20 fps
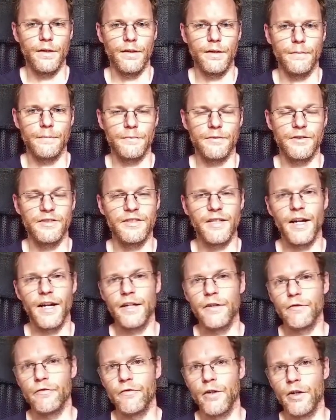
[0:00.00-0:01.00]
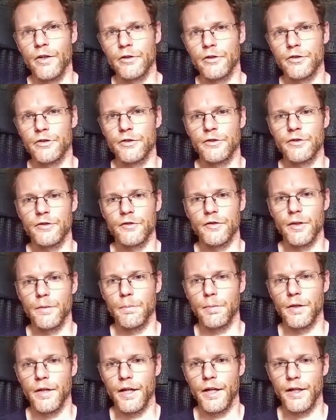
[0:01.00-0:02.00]
sine functions
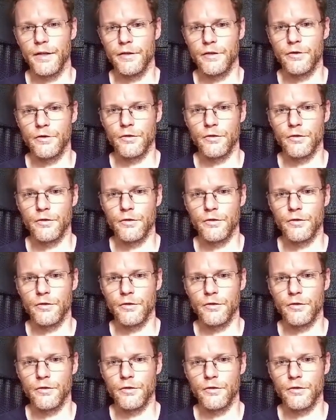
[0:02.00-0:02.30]
applied to